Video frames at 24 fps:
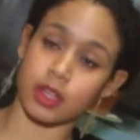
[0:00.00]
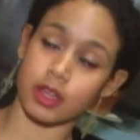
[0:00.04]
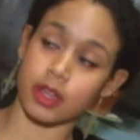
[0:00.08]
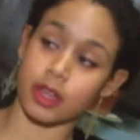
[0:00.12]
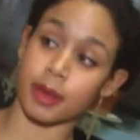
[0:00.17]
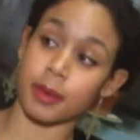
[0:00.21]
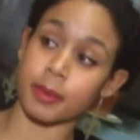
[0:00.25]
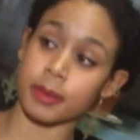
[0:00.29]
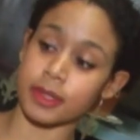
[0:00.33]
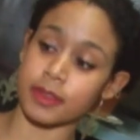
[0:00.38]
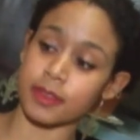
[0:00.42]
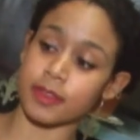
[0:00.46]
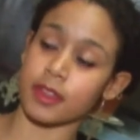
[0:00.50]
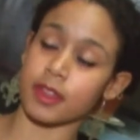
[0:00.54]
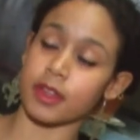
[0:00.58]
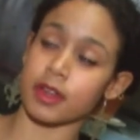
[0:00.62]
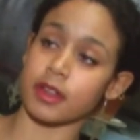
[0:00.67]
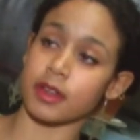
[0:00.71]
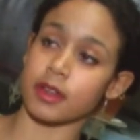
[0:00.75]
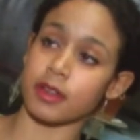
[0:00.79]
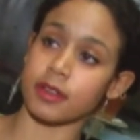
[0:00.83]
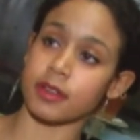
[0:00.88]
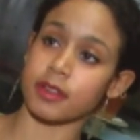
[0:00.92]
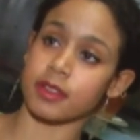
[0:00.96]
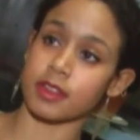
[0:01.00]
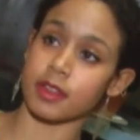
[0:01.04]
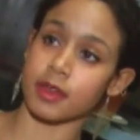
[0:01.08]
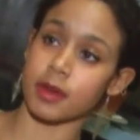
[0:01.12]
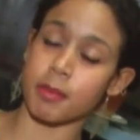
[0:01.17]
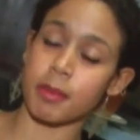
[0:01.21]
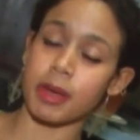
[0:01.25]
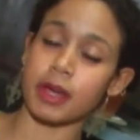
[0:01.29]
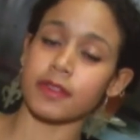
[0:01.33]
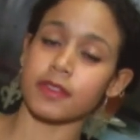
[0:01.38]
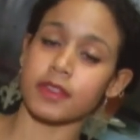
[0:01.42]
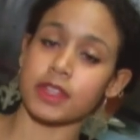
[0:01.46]
I mean the
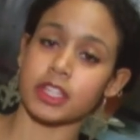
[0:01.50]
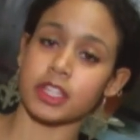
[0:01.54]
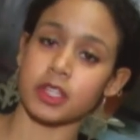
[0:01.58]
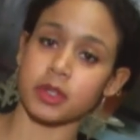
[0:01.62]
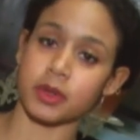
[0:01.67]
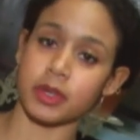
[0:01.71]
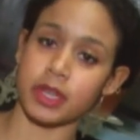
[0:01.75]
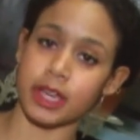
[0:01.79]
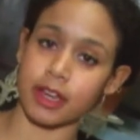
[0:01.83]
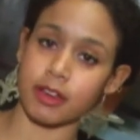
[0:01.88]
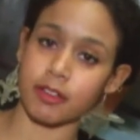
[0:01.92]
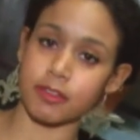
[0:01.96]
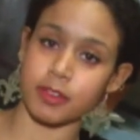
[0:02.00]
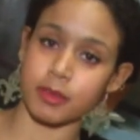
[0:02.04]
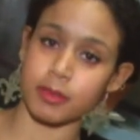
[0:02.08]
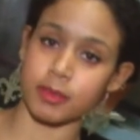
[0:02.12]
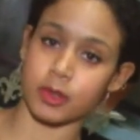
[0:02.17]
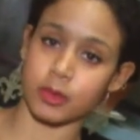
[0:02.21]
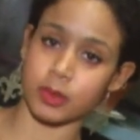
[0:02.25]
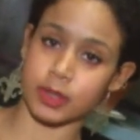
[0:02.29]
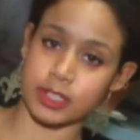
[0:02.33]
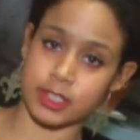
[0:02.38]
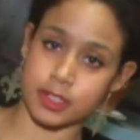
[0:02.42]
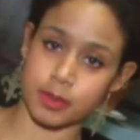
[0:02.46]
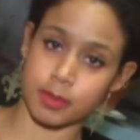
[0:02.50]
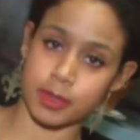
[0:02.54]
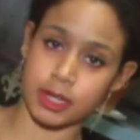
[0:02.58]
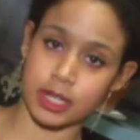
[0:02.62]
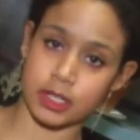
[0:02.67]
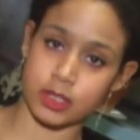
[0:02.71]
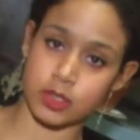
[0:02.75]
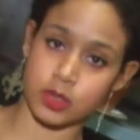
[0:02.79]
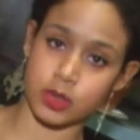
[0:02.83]
amount that you get from the recipe I